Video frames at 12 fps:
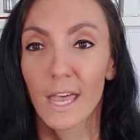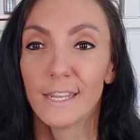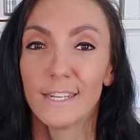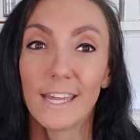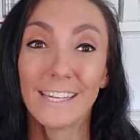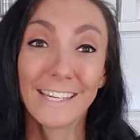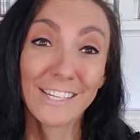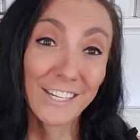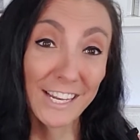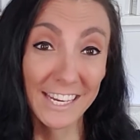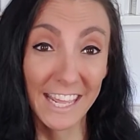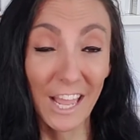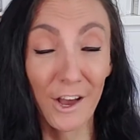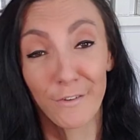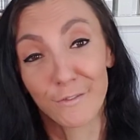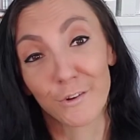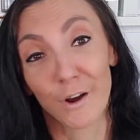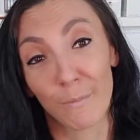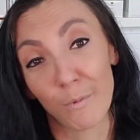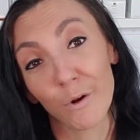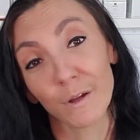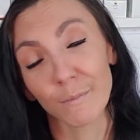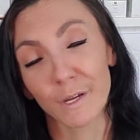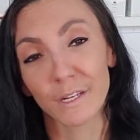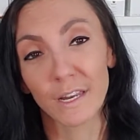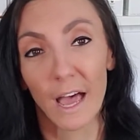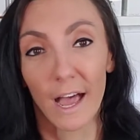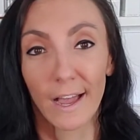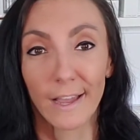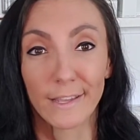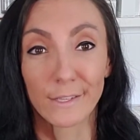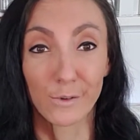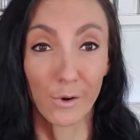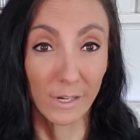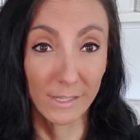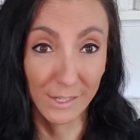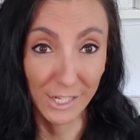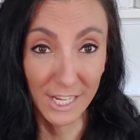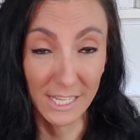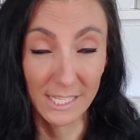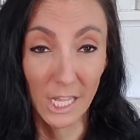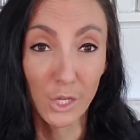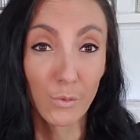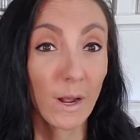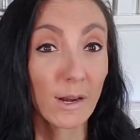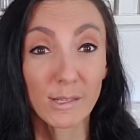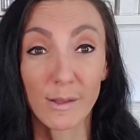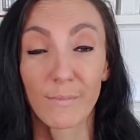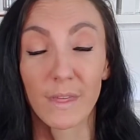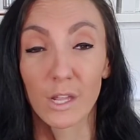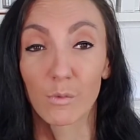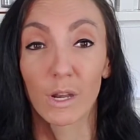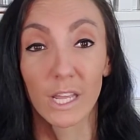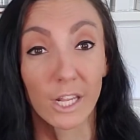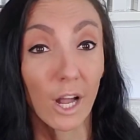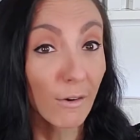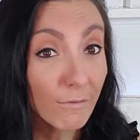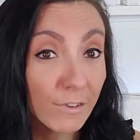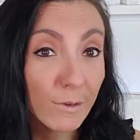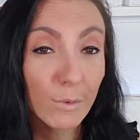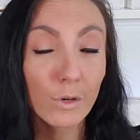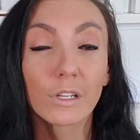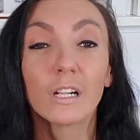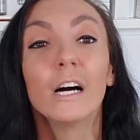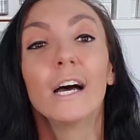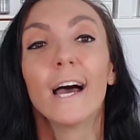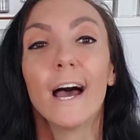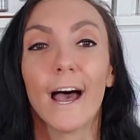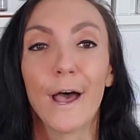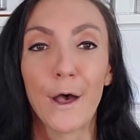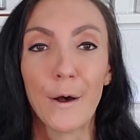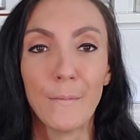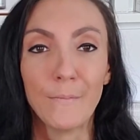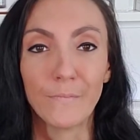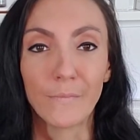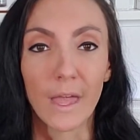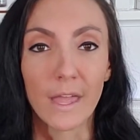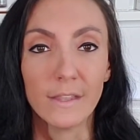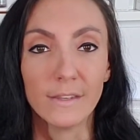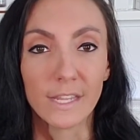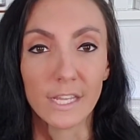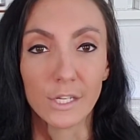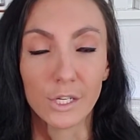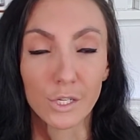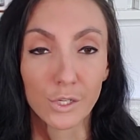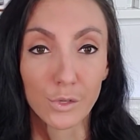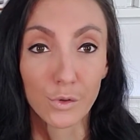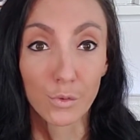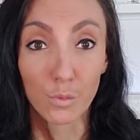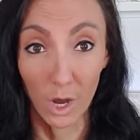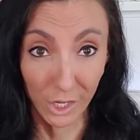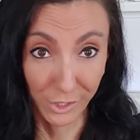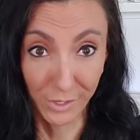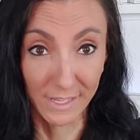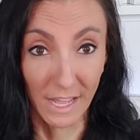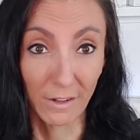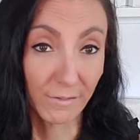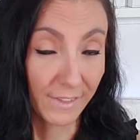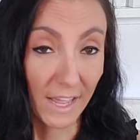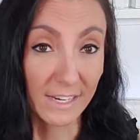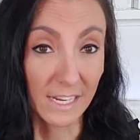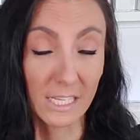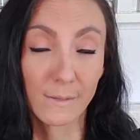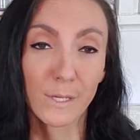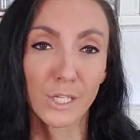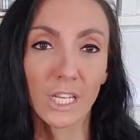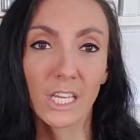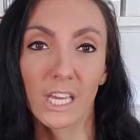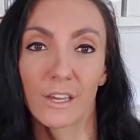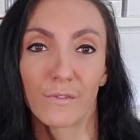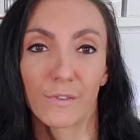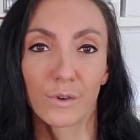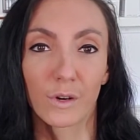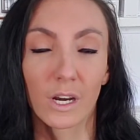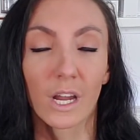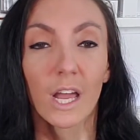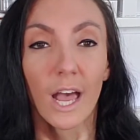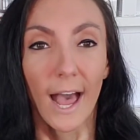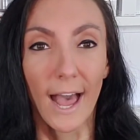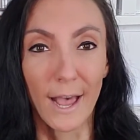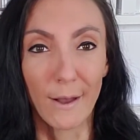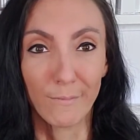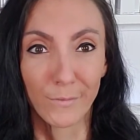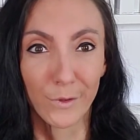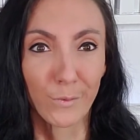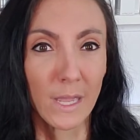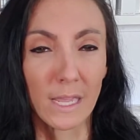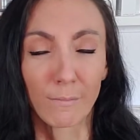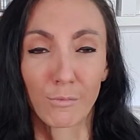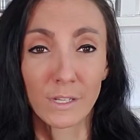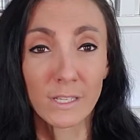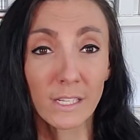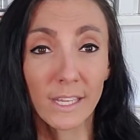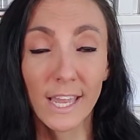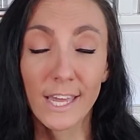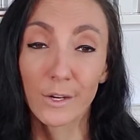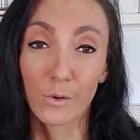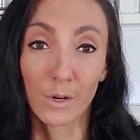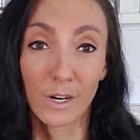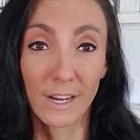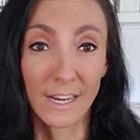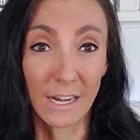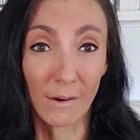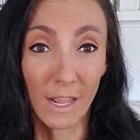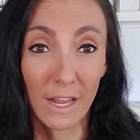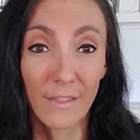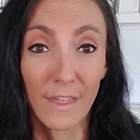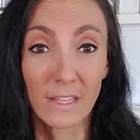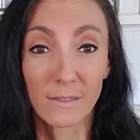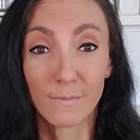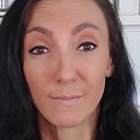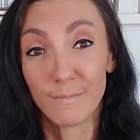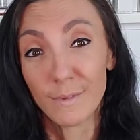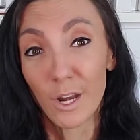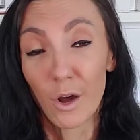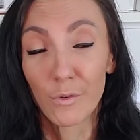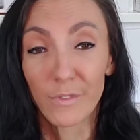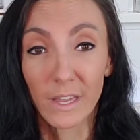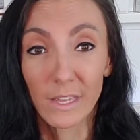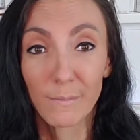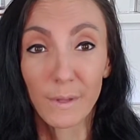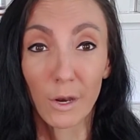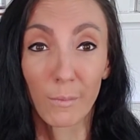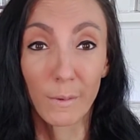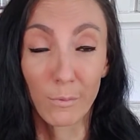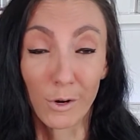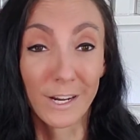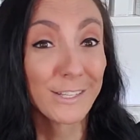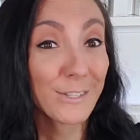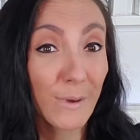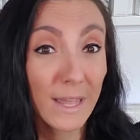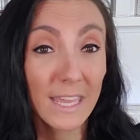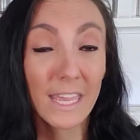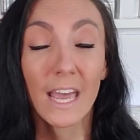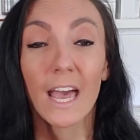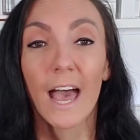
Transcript: Then the day of your appointment, I strongly suggest that you wear something really comfortable, and then you wash yourself that day, especially if you're doing Brazilian or an area that that can be a little bit more sweaty.